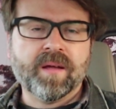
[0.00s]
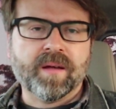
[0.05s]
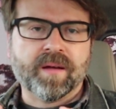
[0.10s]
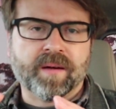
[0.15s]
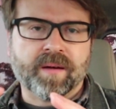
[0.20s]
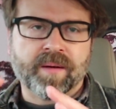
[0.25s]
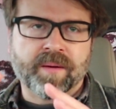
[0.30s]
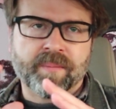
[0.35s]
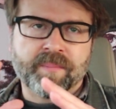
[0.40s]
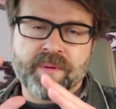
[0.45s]

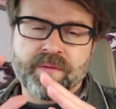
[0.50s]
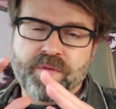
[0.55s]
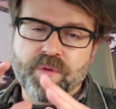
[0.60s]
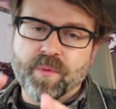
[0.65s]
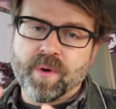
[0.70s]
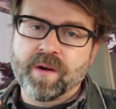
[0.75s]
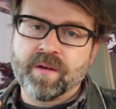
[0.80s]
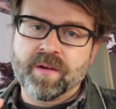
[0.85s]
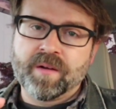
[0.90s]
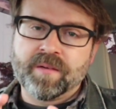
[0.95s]
If you
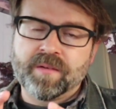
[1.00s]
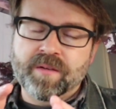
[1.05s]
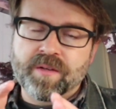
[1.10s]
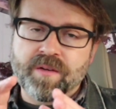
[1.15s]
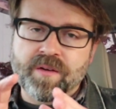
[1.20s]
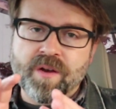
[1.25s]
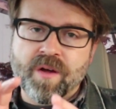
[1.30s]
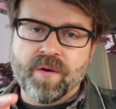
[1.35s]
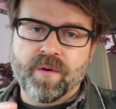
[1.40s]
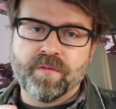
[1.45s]
want to
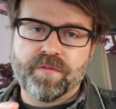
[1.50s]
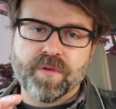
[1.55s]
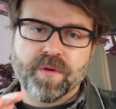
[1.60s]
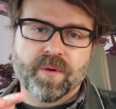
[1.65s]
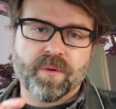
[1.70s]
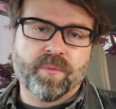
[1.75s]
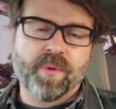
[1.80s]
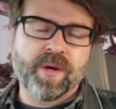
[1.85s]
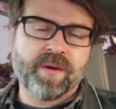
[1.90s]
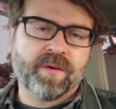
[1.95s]
know if
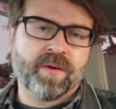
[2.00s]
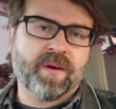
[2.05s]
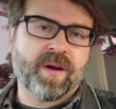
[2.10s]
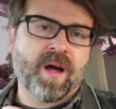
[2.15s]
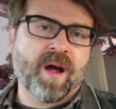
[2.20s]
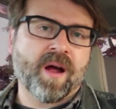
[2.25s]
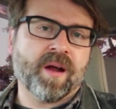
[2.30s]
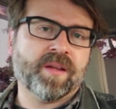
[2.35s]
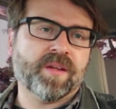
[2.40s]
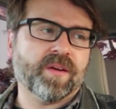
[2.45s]
you're a winner or
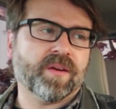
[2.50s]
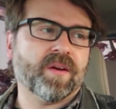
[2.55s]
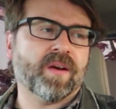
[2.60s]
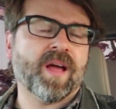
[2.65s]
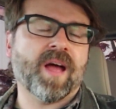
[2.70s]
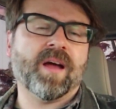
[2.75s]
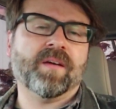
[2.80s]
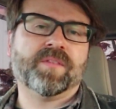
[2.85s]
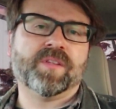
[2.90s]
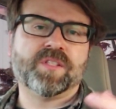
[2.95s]
not, you're going
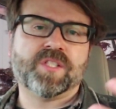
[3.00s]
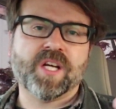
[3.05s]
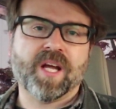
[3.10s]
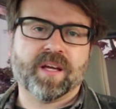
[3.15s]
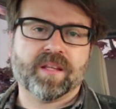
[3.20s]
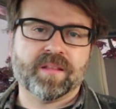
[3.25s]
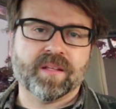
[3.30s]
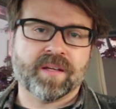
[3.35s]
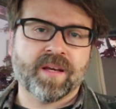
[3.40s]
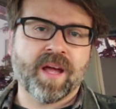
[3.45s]
to have to
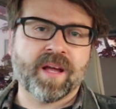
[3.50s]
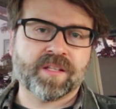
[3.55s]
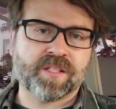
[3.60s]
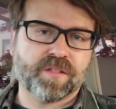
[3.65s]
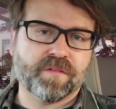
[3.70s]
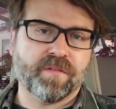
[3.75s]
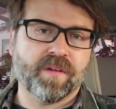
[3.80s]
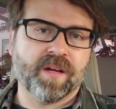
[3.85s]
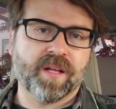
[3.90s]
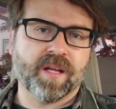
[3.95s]
check the
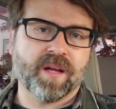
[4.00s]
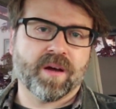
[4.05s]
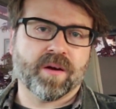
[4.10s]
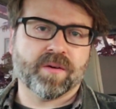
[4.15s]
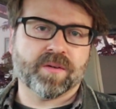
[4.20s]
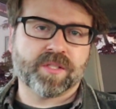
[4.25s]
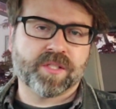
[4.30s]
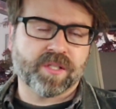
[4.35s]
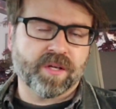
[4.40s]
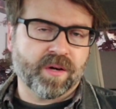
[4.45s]
next video.
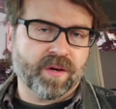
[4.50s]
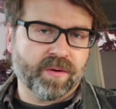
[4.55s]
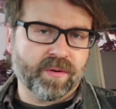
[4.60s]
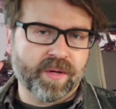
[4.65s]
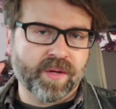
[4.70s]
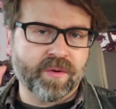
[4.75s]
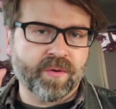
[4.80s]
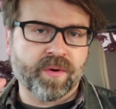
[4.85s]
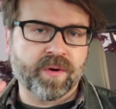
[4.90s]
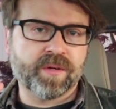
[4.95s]
So
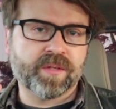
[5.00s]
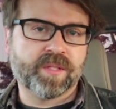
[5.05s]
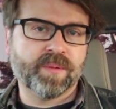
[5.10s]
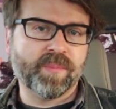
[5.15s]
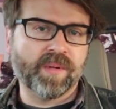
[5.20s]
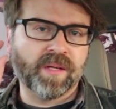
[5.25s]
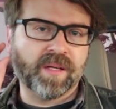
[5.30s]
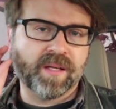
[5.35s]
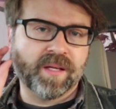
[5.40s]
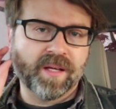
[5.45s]
in order to
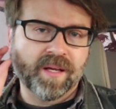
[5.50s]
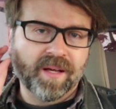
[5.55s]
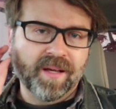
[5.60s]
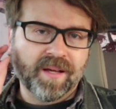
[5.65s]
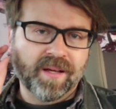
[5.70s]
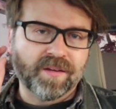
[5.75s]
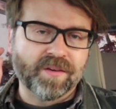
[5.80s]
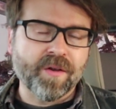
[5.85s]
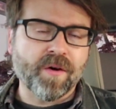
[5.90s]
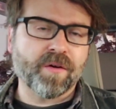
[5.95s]
be
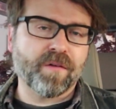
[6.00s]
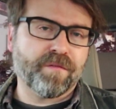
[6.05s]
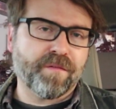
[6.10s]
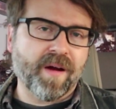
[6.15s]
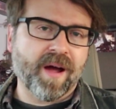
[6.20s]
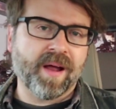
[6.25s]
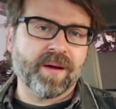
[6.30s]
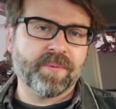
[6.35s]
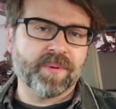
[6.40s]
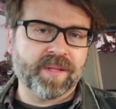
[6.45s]

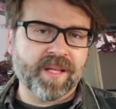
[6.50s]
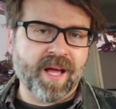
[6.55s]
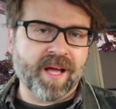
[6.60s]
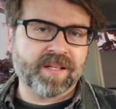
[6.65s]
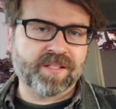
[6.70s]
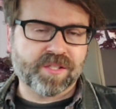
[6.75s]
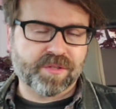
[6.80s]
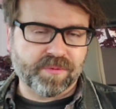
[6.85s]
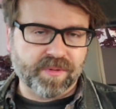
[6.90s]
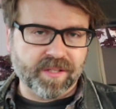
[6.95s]
notified when
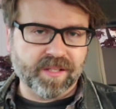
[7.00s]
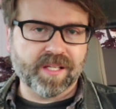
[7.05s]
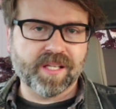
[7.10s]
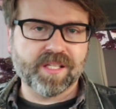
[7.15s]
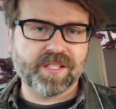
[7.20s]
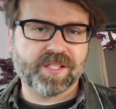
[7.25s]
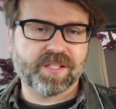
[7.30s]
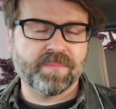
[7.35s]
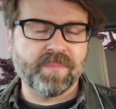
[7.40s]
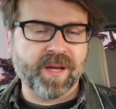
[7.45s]
that's
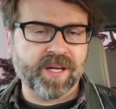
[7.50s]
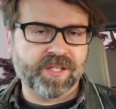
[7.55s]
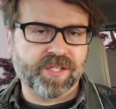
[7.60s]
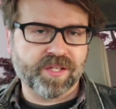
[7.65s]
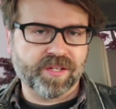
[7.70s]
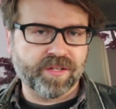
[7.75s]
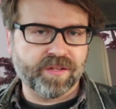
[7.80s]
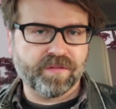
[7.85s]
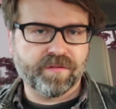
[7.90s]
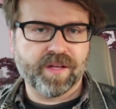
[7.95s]
released, make
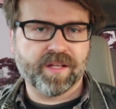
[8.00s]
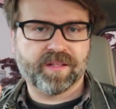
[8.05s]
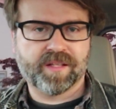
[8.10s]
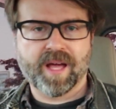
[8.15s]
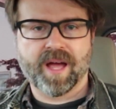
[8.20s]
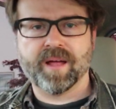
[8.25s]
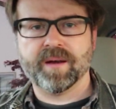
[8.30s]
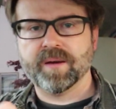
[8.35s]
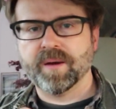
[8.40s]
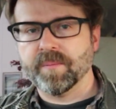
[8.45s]
sure you've hit
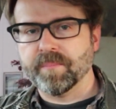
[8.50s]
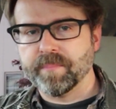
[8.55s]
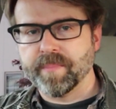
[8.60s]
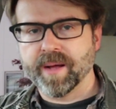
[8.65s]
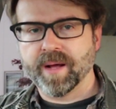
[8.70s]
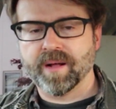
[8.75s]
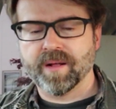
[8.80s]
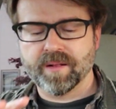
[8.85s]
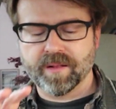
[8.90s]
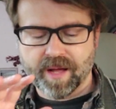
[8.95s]
that
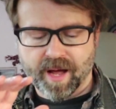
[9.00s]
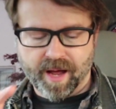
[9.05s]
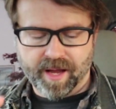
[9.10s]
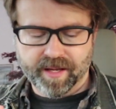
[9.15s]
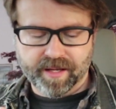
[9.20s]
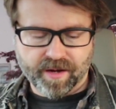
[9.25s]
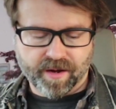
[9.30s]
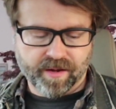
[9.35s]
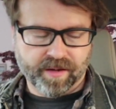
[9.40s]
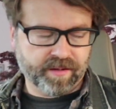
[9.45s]
bell
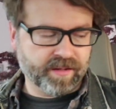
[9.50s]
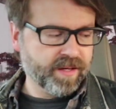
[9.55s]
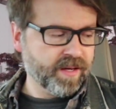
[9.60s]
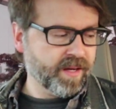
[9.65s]
icon.